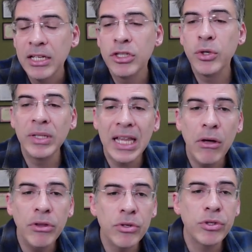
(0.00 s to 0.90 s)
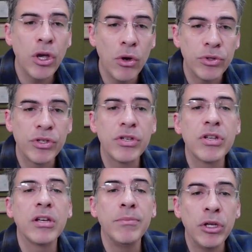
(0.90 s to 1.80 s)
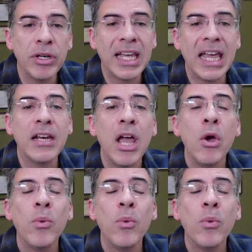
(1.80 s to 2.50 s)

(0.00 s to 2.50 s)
to allow those hosts to communicate